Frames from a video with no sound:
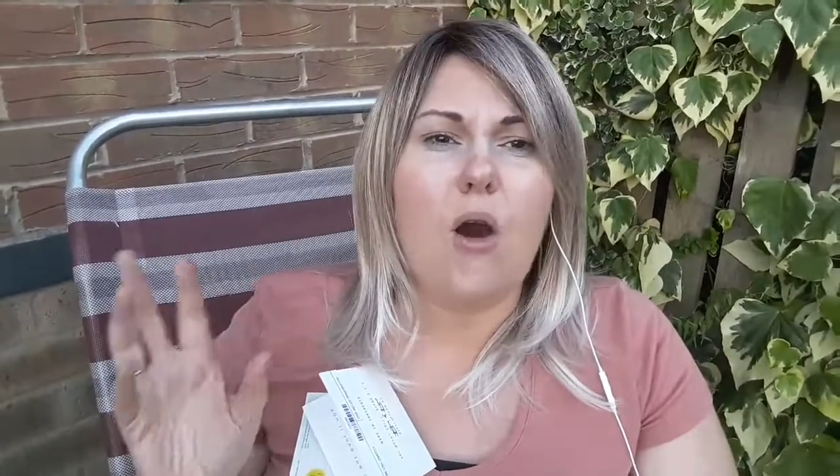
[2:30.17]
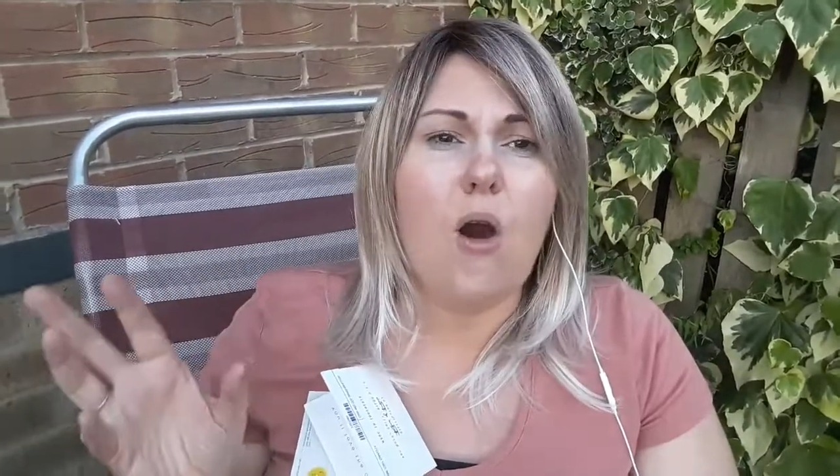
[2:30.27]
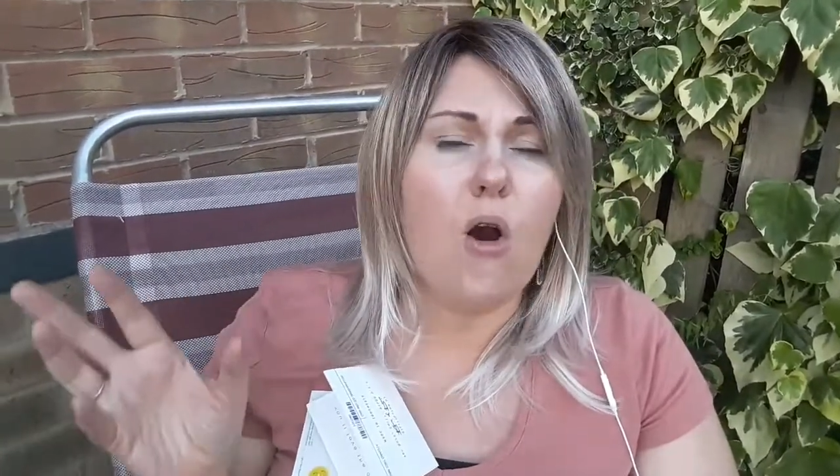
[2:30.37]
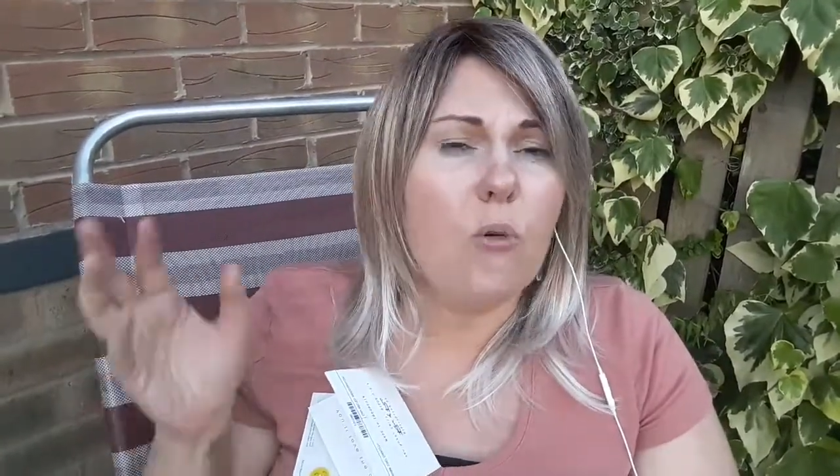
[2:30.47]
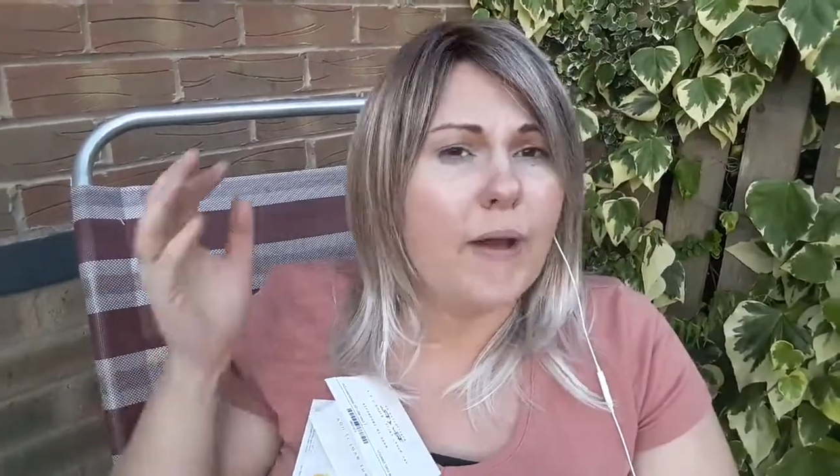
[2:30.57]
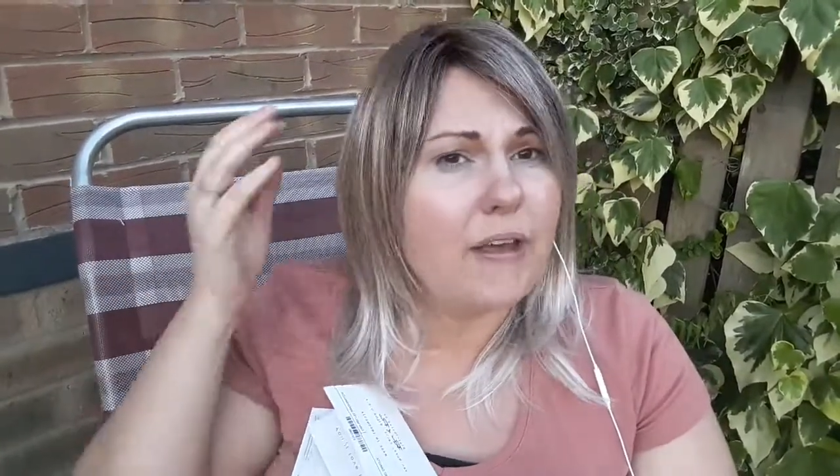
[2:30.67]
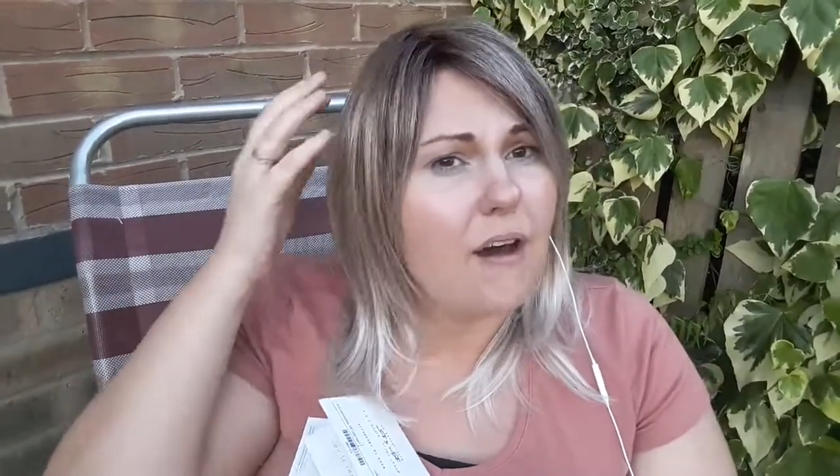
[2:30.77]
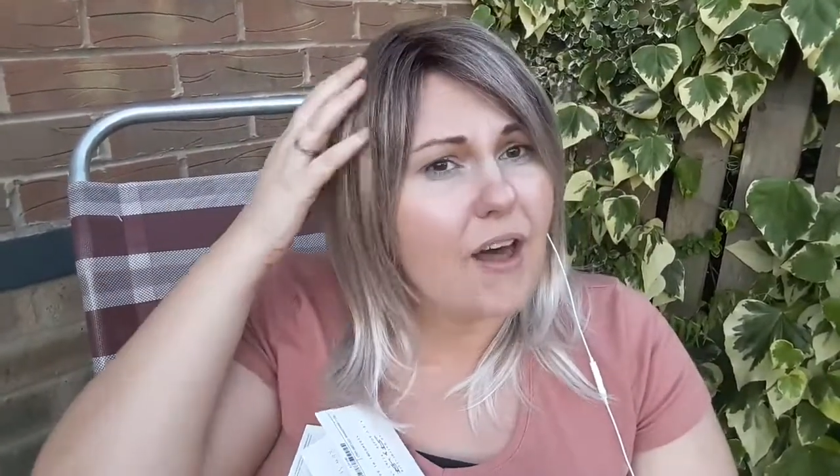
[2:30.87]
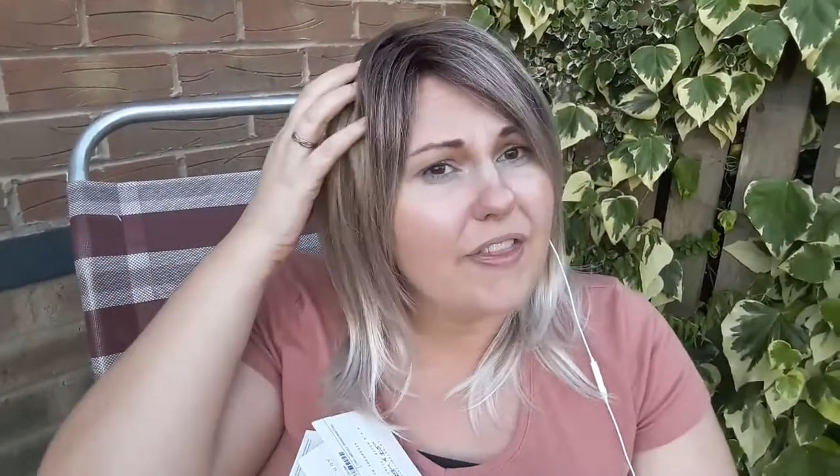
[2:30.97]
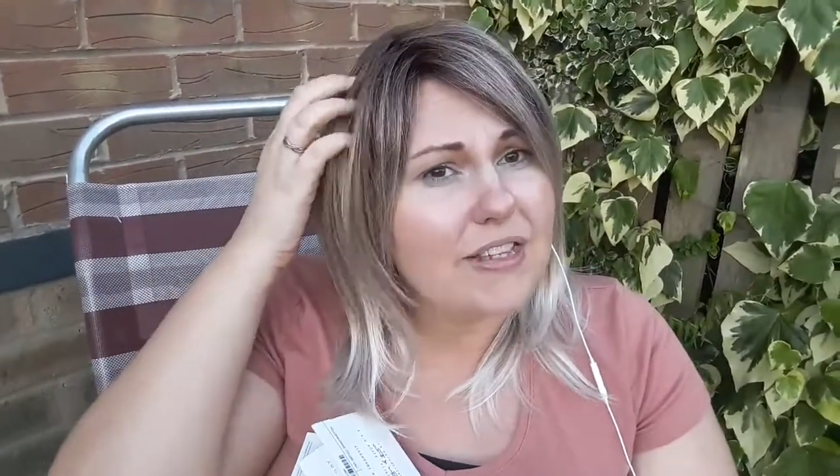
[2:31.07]
oh my
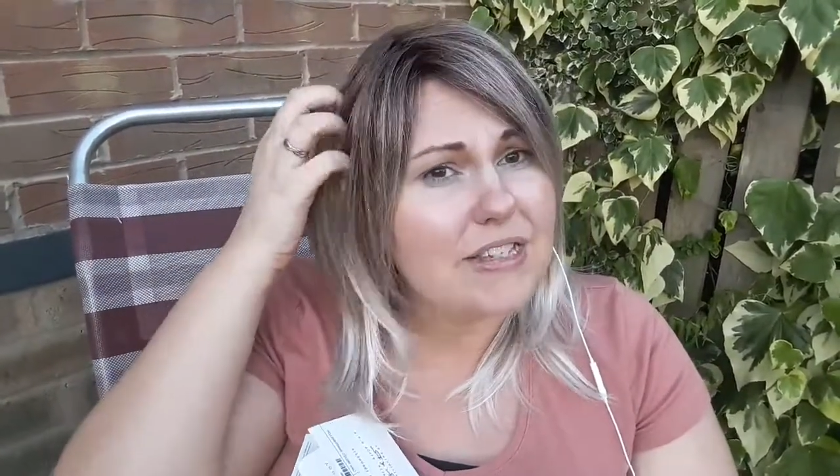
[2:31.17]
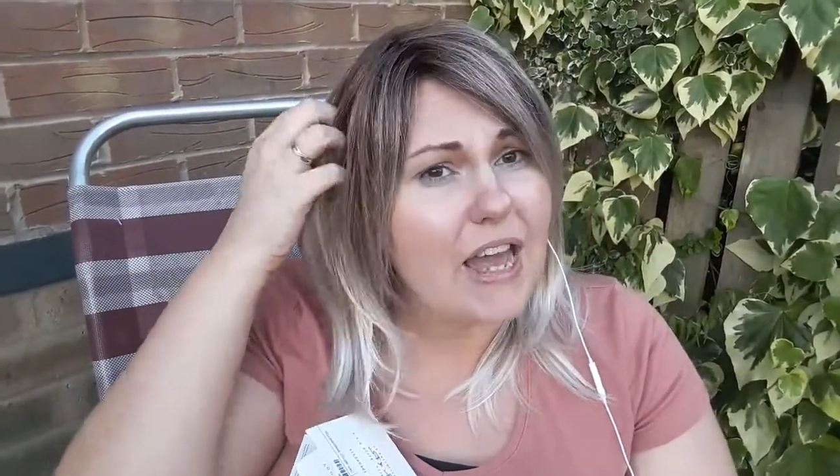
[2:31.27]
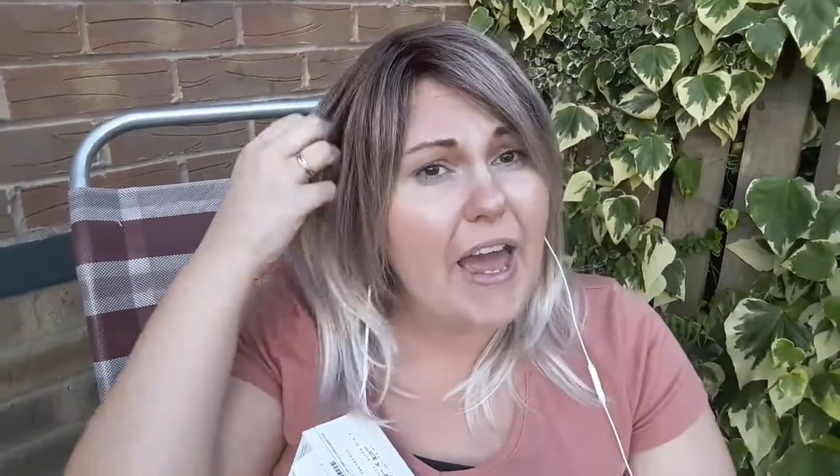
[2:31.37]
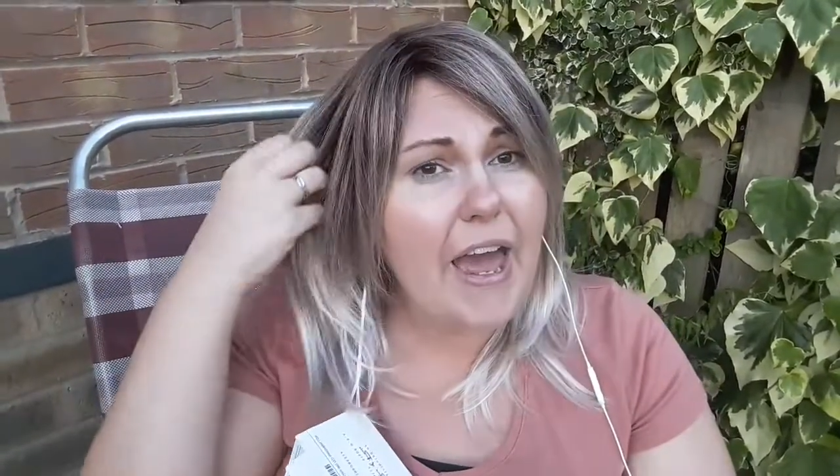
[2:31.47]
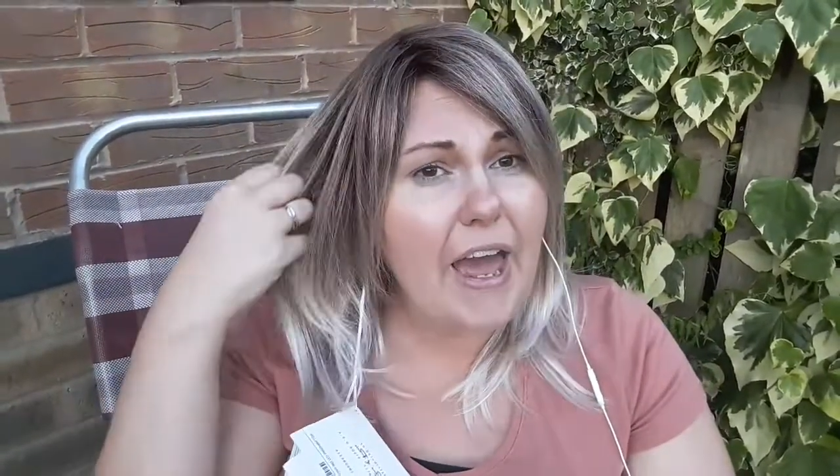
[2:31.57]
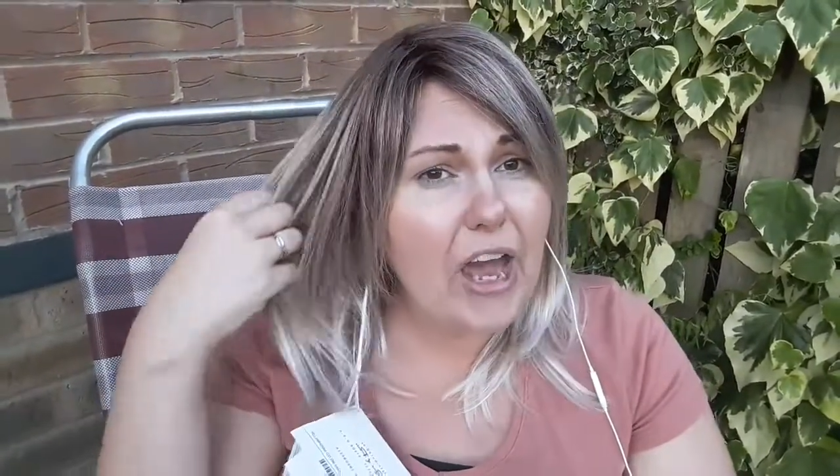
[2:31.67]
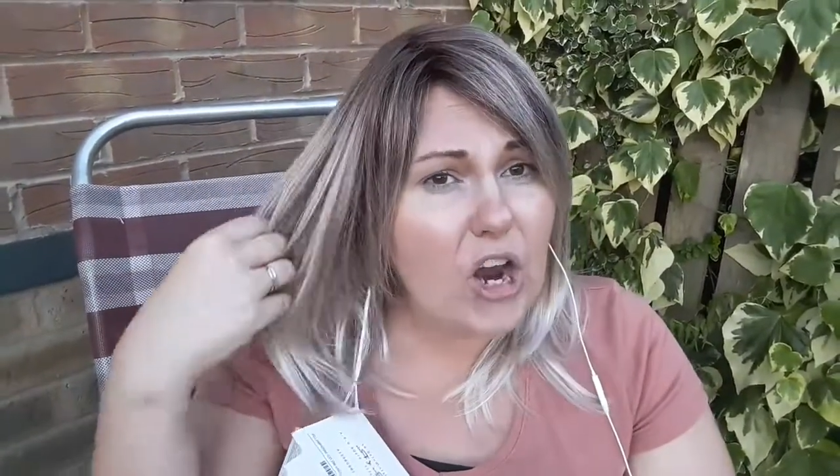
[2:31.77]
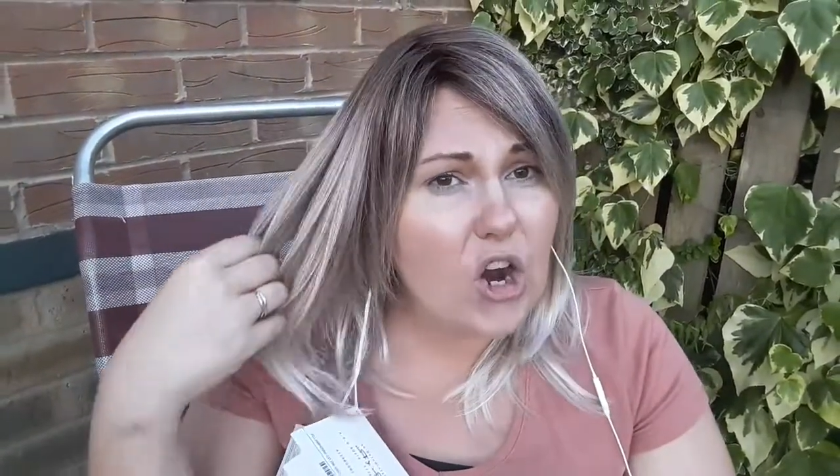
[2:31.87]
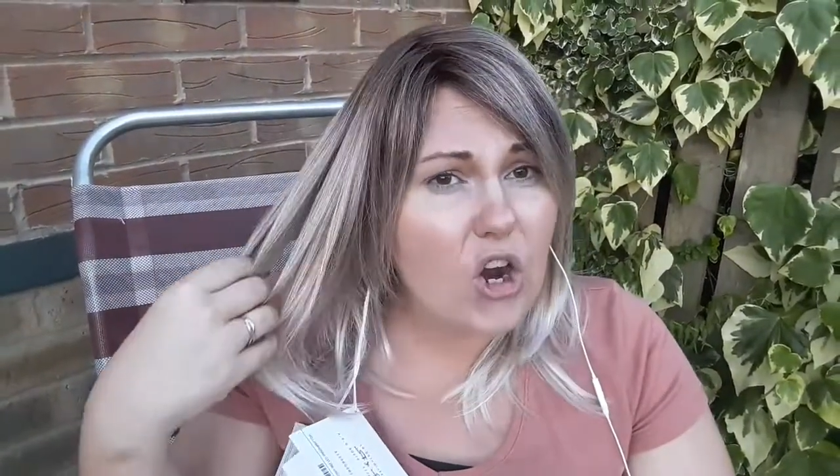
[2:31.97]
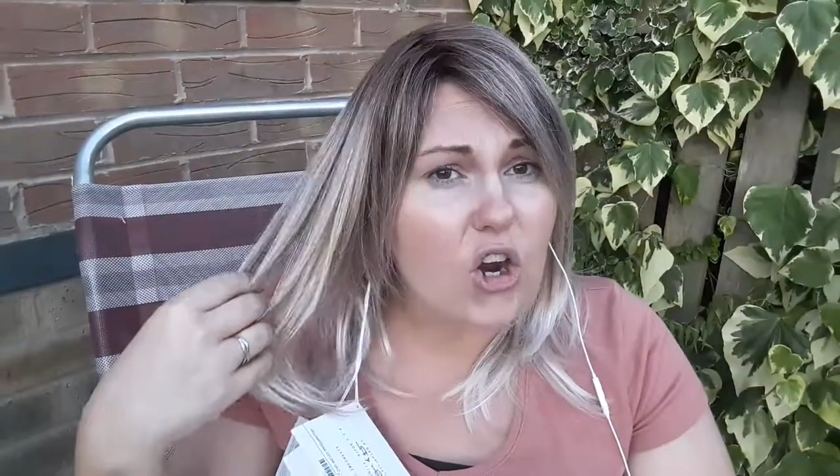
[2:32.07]
god, this
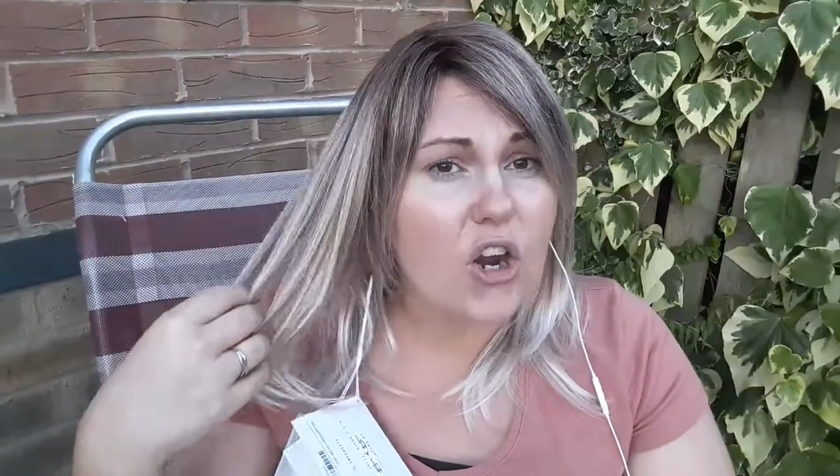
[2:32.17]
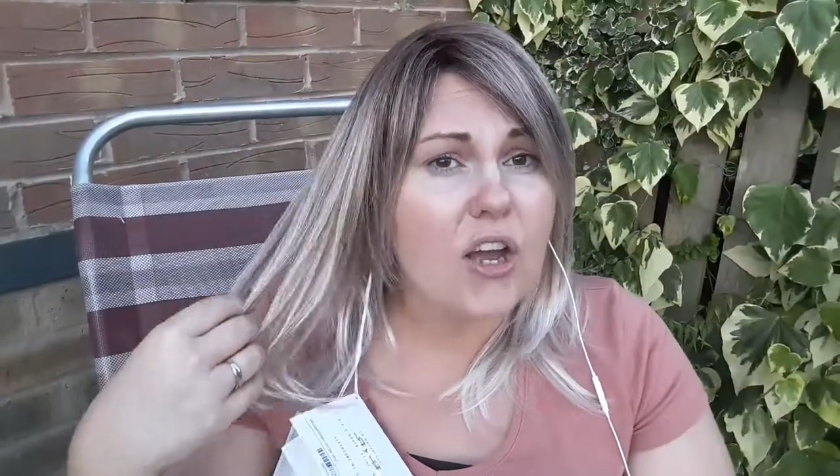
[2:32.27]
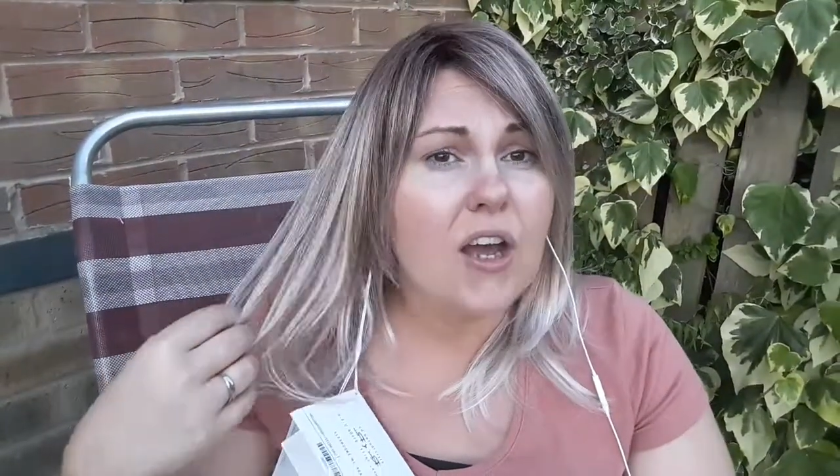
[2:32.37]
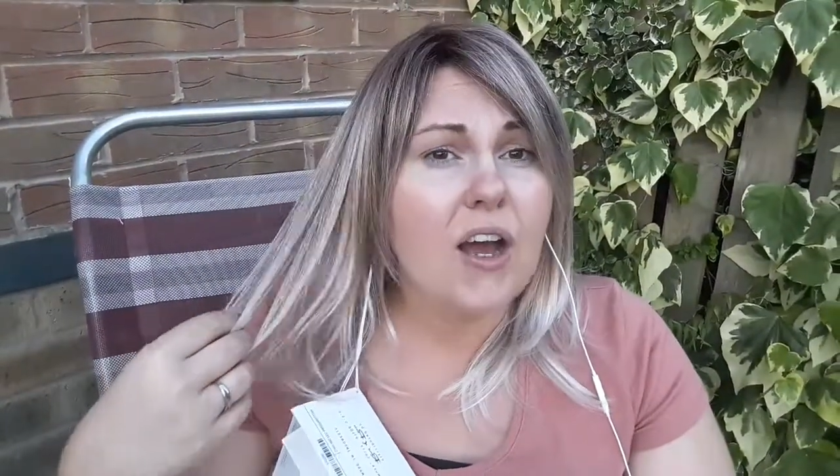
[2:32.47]
hair.